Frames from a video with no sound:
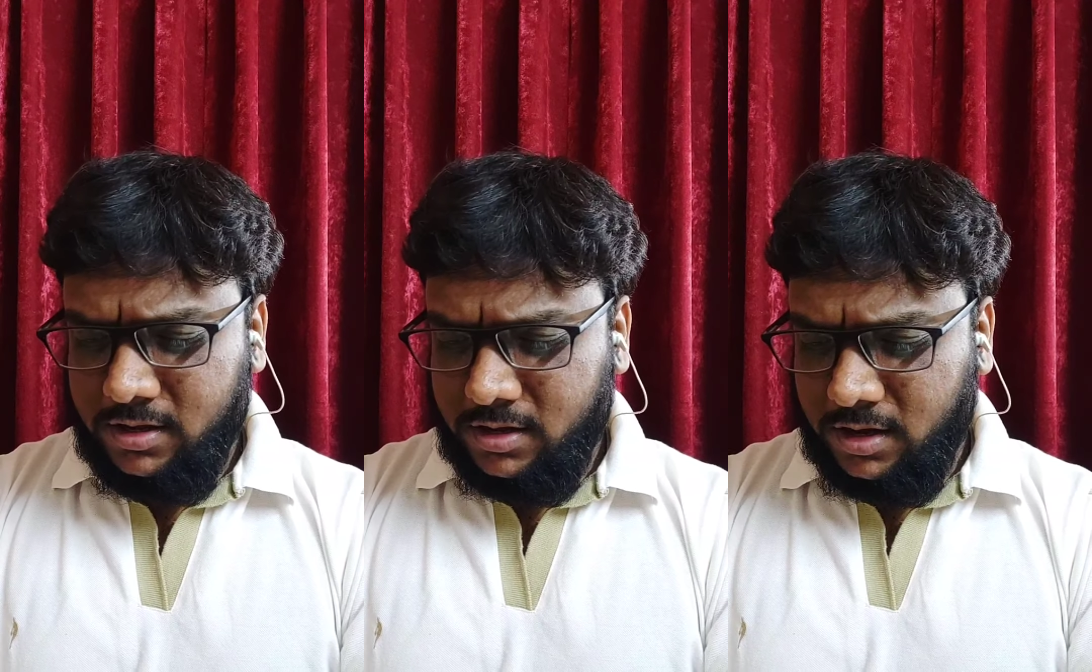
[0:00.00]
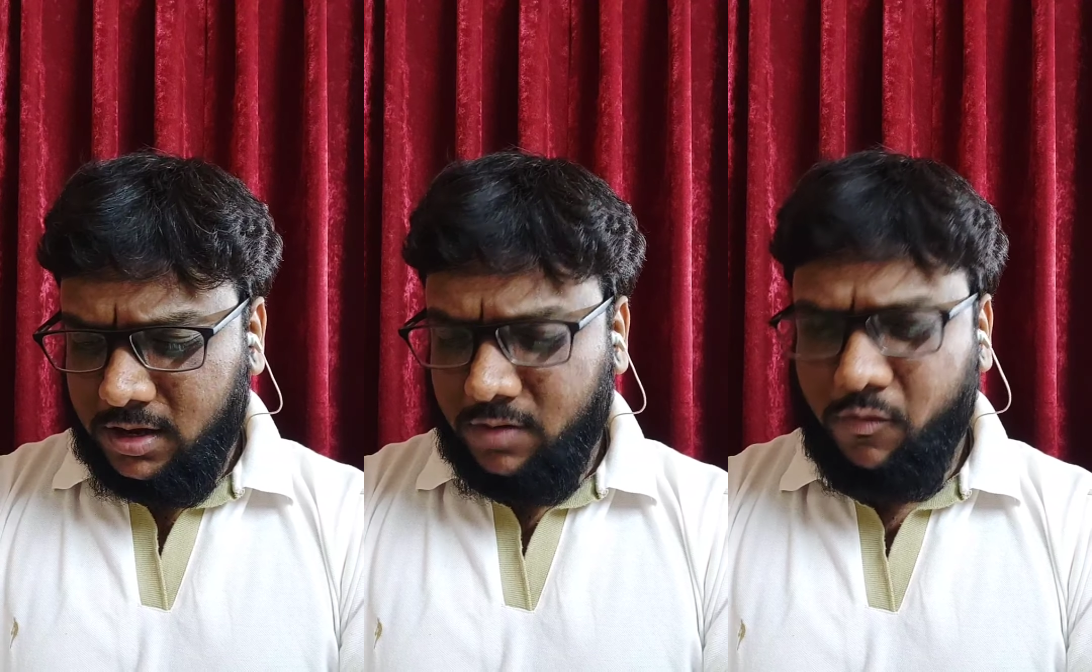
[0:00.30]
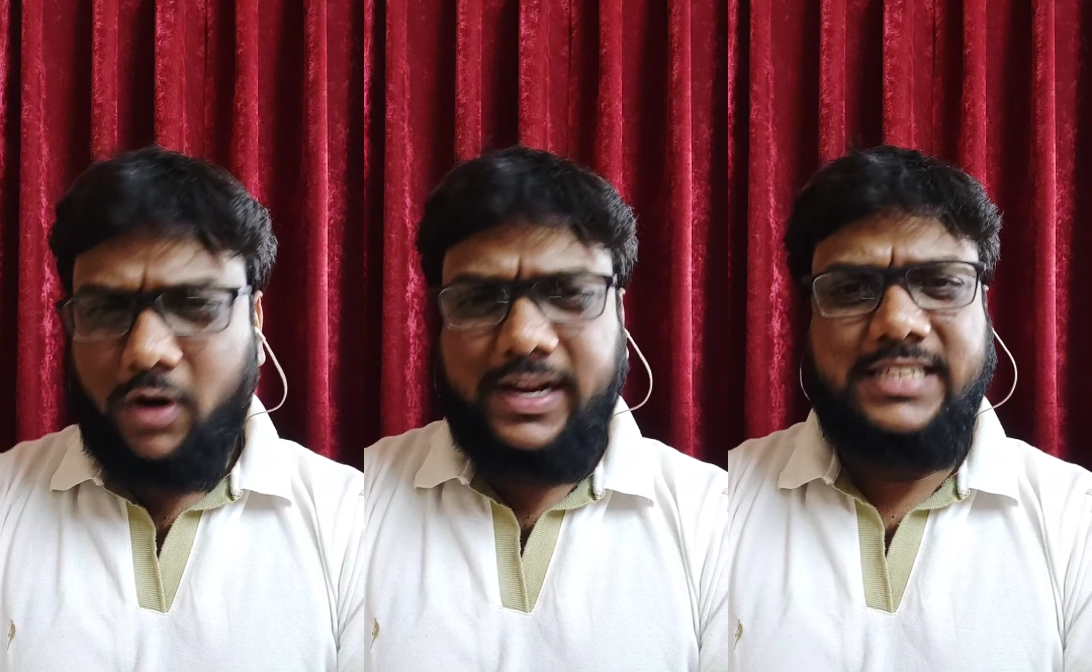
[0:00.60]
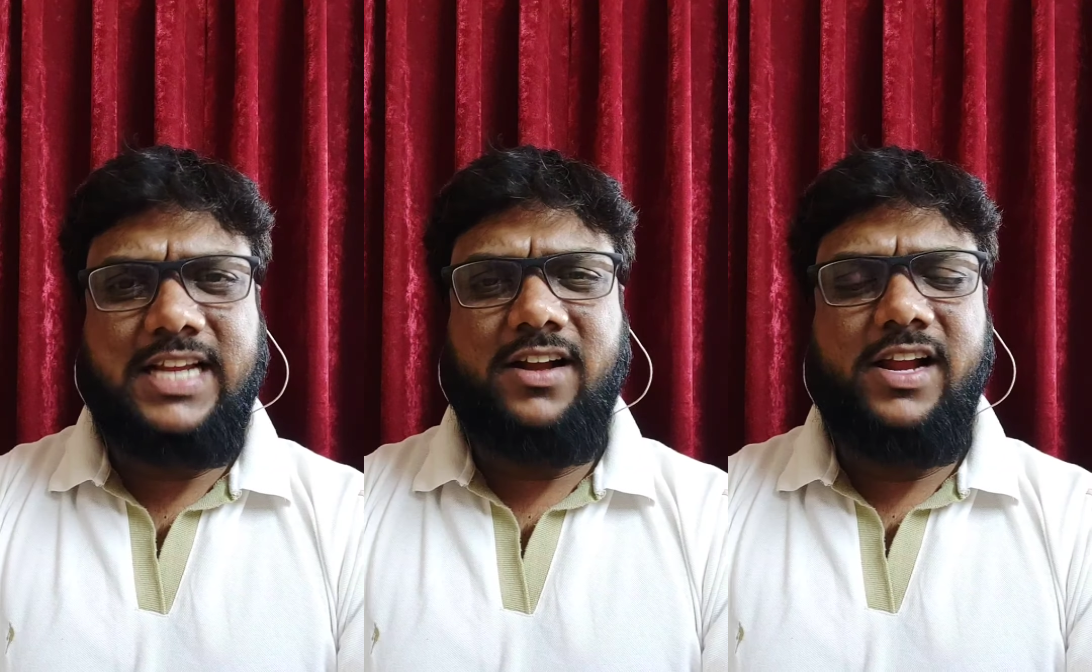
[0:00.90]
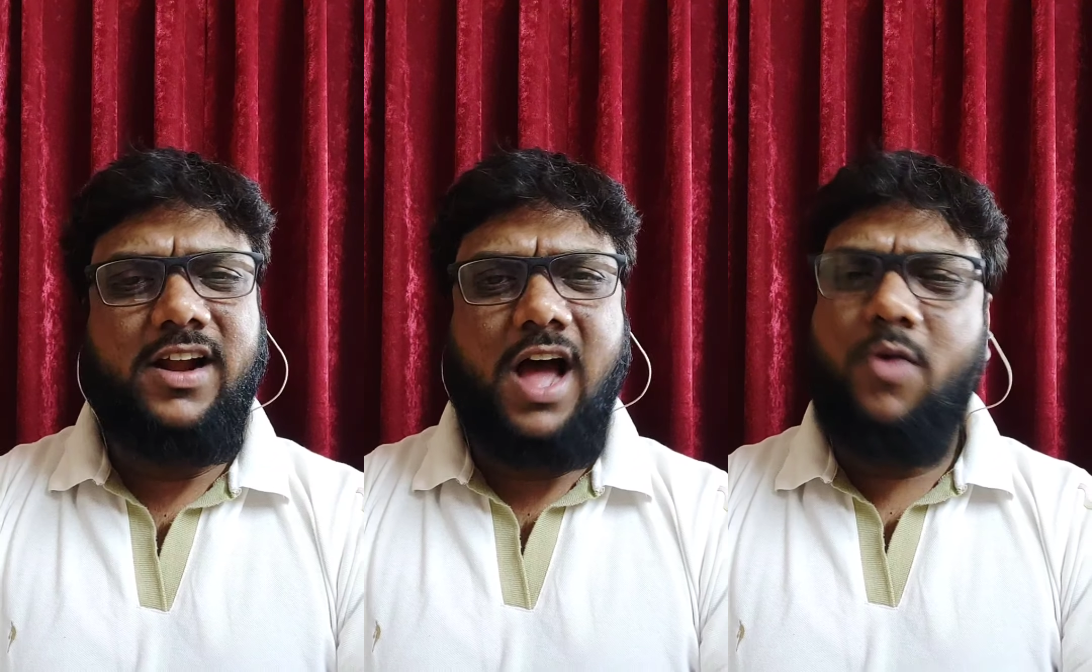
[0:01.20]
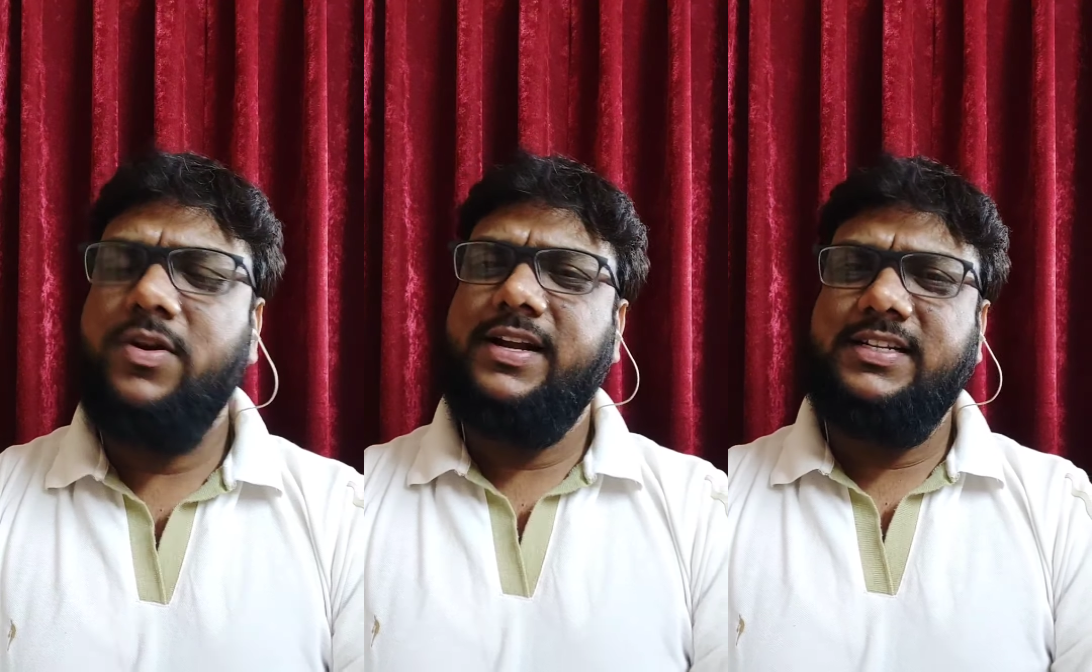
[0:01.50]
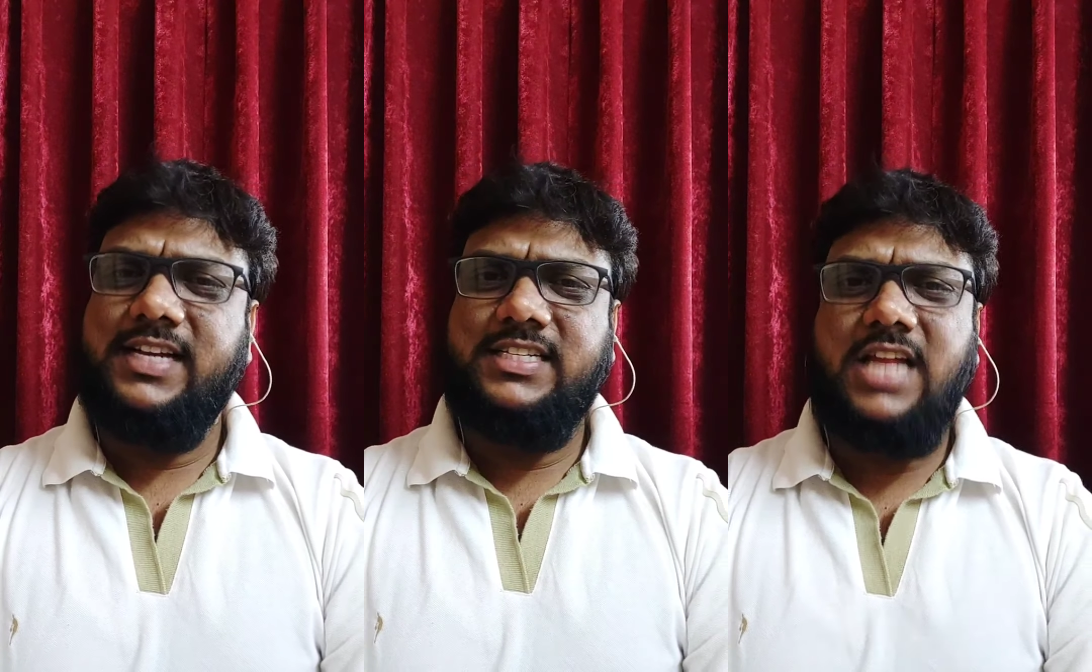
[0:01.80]
what exactly and how it
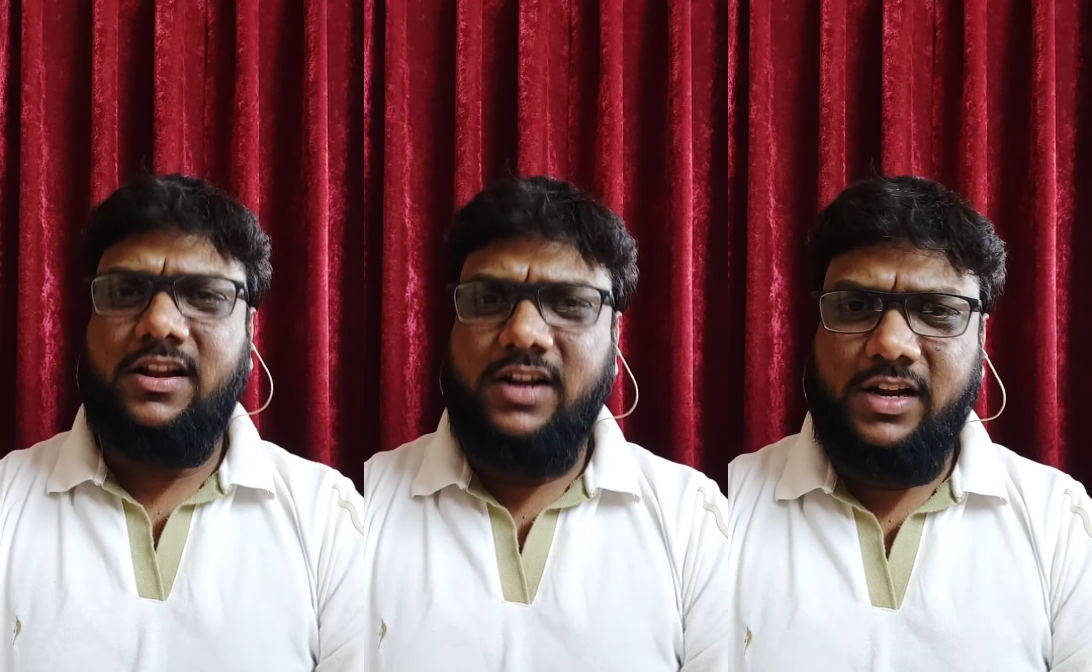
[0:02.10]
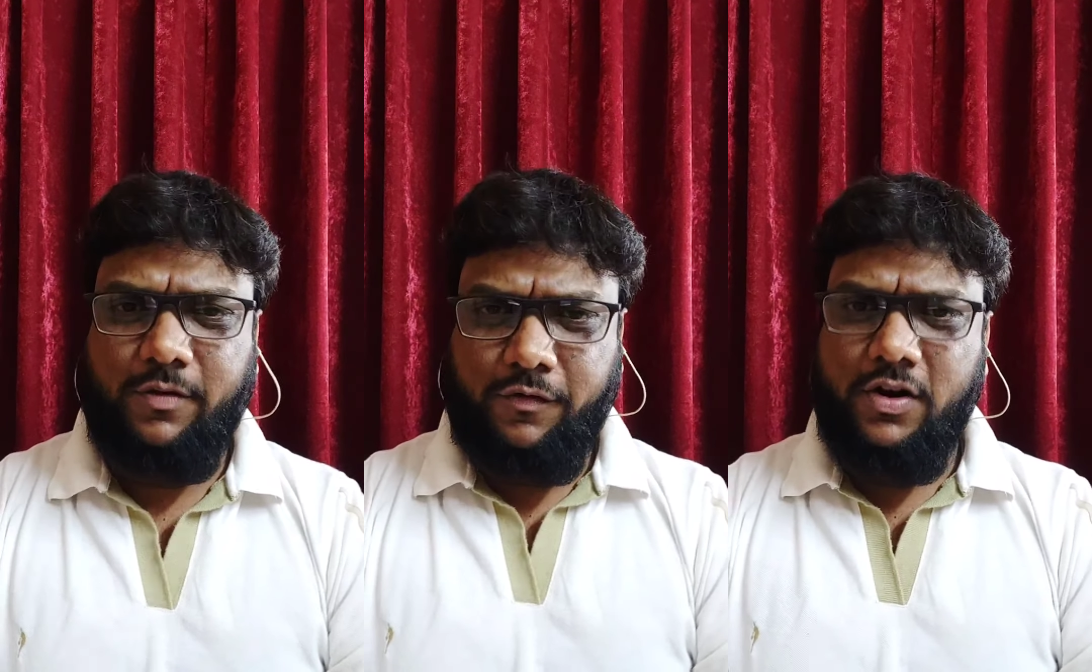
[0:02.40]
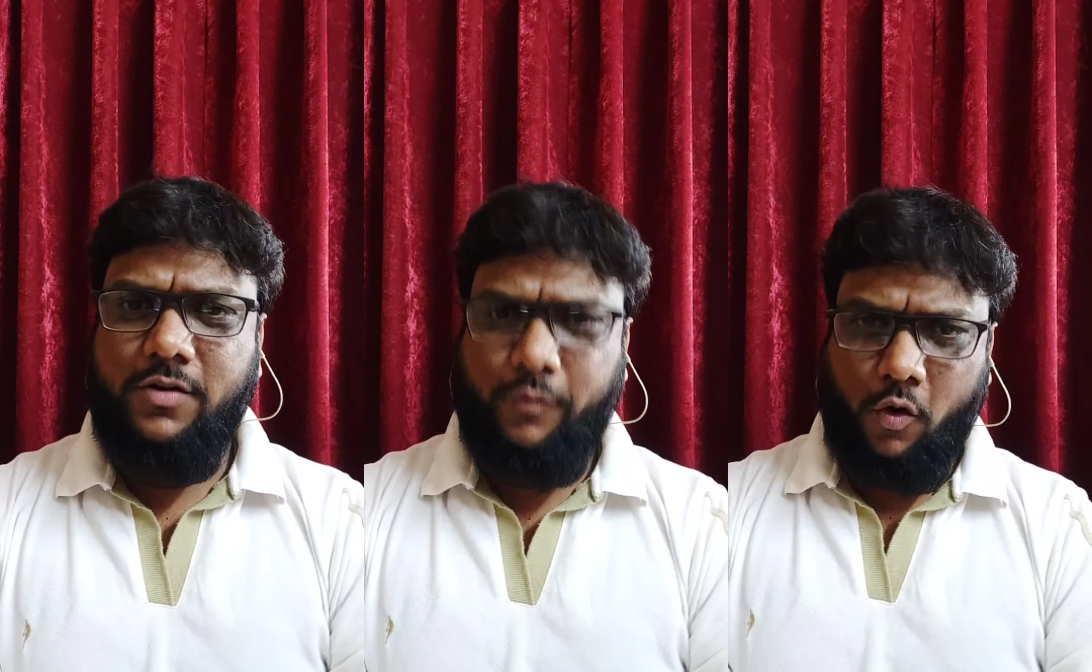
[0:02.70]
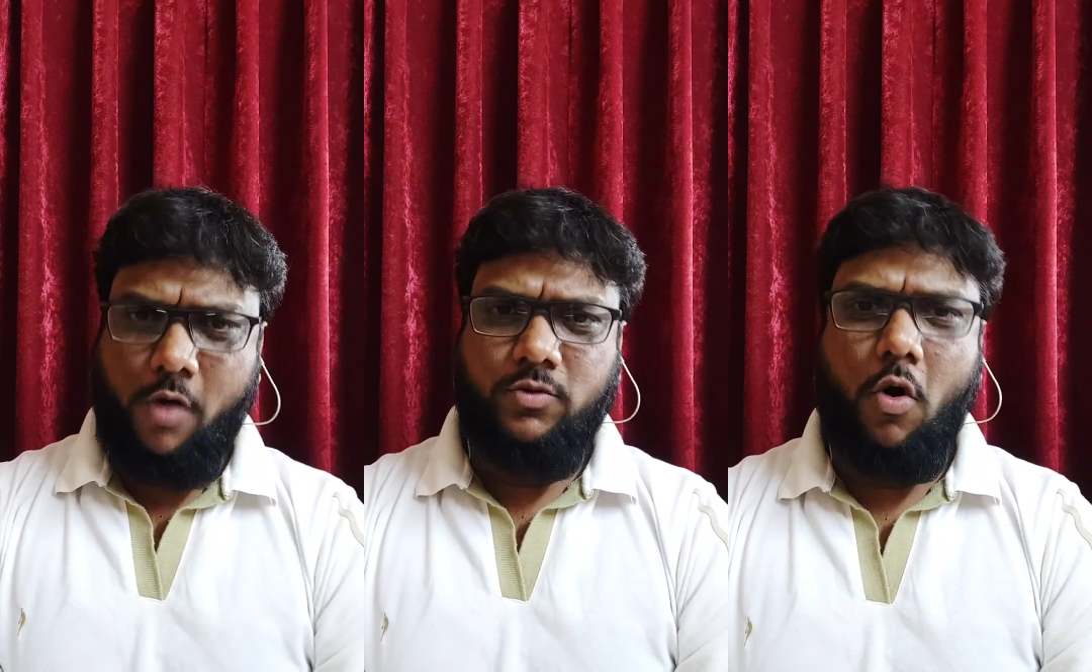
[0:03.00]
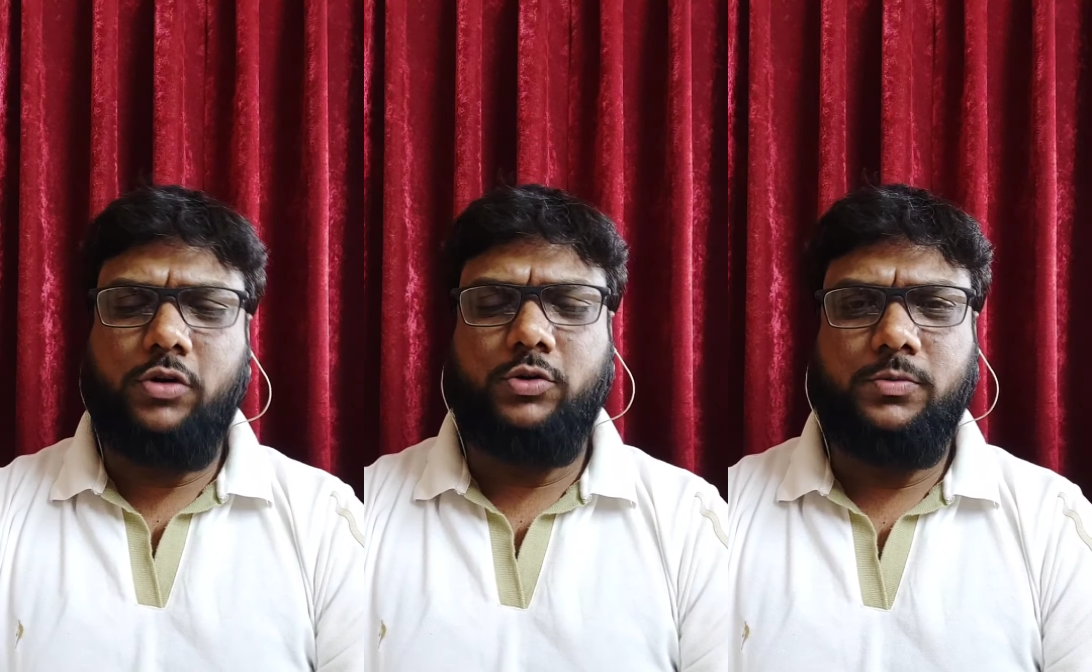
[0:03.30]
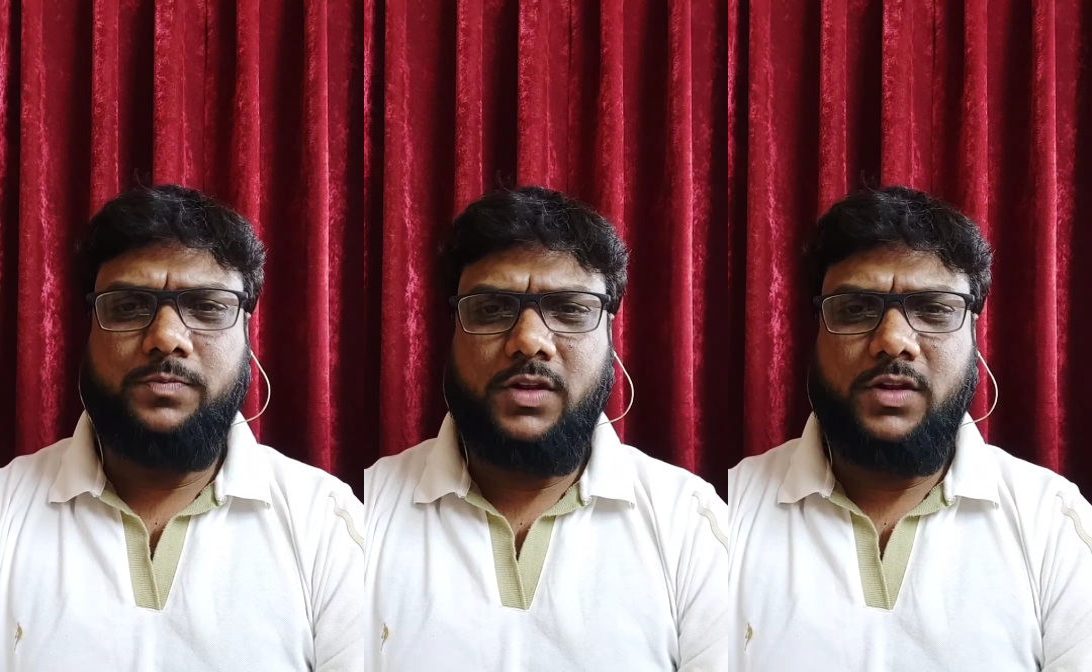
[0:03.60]
is exactly different from auto.